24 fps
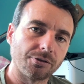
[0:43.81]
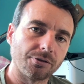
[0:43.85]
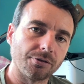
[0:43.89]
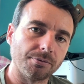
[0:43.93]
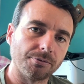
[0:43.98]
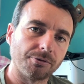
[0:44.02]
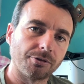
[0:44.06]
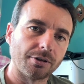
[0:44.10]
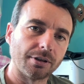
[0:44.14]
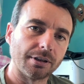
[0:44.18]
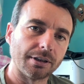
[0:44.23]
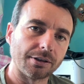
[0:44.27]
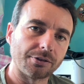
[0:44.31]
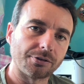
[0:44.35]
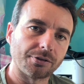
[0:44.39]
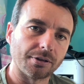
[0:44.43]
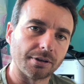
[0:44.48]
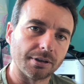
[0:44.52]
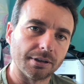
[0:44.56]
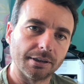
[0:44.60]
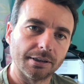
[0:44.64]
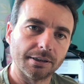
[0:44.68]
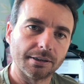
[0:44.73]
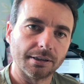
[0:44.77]
I'm very
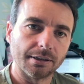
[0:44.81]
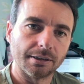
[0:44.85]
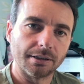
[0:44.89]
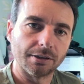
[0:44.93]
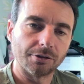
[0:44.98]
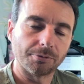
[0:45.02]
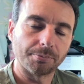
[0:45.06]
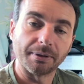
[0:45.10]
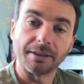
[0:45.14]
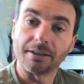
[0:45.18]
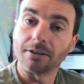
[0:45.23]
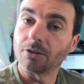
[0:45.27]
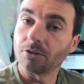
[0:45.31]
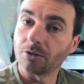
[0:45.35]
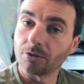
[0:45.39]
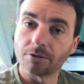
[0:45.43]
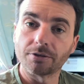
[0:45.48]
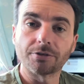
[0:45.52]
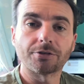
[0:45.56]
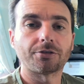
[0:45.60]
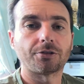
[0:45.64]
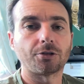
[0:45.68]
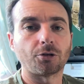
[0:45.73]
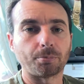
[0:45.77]
excited, and there's been a lot
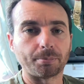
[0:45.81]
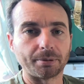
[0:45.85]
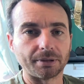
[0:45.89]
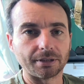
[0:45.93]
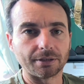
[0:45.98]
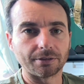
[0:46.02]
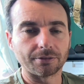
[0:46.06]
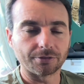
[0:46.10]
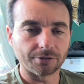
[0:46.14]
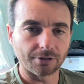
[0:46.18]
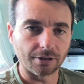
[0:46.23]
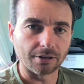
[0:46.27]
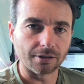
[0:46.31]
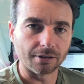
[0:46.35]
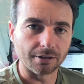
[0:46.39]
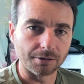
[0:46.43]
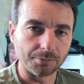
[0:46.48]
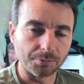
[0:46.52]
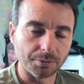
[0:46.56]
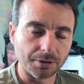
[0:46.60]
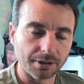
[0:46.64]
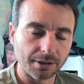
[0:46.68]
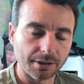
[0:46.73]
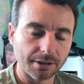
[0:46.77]
of stopping and starting
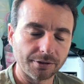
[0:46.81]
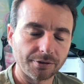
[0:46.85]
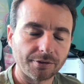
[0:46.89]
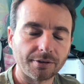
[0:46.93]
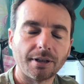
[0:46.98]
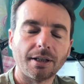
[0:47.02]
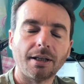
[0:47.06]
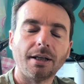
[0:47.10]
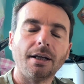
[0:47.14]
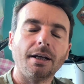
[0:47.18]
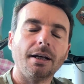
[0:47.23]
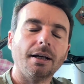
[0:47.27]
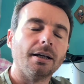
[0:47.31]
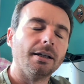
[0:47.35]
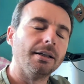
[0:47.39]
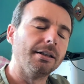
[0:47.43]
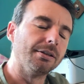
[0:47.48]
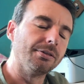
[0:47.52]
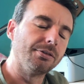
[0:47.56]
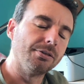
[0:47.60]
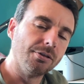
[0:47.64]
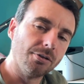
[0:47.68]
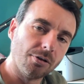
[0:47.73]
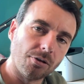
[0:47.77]
with this.
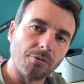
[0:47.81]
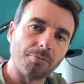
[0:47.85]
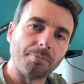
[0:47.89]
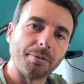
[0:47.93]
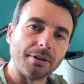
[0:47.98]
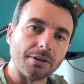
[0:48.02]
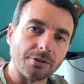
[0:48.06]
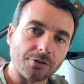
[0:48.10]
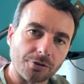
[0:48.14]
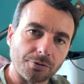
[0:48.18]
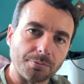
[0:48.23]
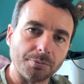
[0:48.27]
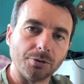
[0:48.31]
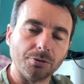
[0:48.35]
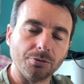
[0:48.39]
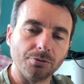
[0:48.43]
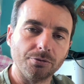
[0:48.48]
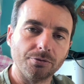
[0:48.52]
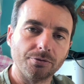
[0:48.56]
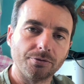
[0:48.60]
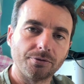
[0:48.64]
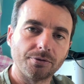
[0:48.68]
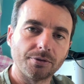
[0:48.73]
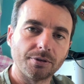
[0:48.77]
It's not been a
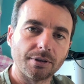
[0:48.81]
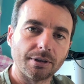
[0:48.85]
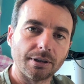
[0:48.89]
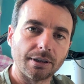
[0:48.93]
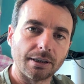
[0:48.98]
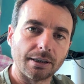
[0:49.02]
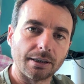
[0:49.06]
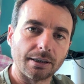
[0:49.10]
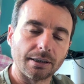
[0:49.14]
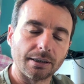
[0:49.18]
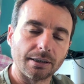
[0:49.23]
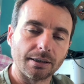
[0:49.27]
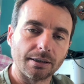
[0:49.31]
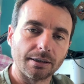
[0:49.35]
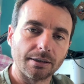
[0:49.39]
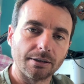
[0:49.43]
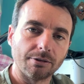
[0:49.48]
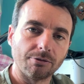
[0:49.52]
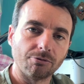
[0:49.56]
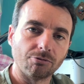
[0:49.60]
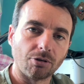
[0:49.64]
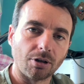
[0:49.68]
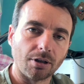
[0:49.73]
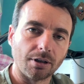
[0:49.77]
smooth
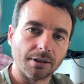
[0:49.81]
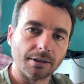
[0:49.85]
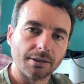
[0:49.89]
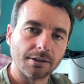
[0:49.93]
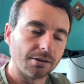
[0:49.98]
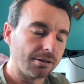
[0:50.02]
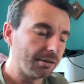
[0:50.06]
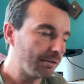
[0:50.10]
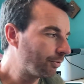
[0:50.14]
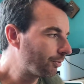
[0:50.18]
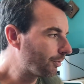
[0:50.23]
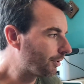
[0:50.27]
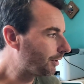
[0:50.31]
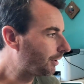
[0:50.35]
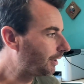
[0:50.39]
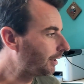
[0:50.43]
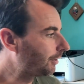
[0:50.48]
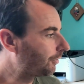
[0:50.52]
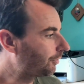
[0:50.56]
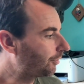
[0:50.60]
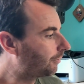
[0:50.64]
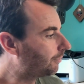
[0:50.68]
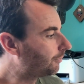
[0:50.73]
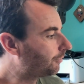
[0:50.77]
ride. I ordered
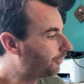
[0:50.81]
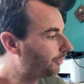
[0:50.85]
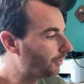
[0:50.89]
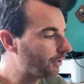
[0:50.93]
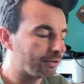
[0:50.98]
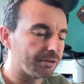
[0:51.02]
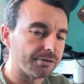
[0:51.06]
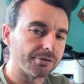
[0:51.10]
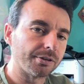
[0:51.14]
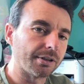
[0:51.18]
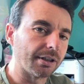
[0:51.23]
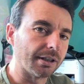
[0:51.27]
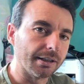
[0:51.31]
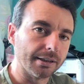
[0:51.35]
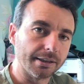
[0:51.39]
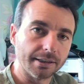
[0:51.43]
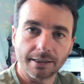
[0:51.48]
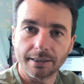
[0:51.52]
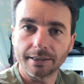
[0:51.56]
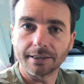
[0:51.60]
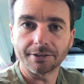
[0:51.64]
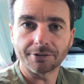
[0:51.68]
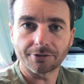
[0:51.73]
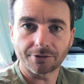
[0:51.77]
this on Thursday.
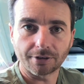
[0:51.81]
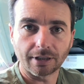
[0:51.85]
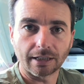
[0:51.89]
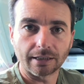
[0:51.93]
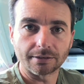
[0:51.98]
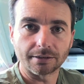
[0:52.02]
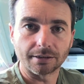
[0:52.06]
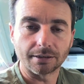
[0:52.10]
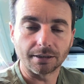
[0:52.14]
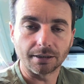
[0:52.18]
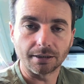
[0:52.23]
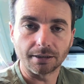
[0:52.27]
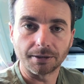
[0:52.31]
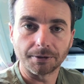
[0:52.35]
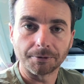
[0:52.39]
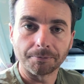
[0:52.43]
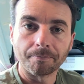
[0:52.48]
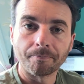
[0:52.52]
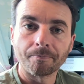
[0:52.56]
It's Saturday.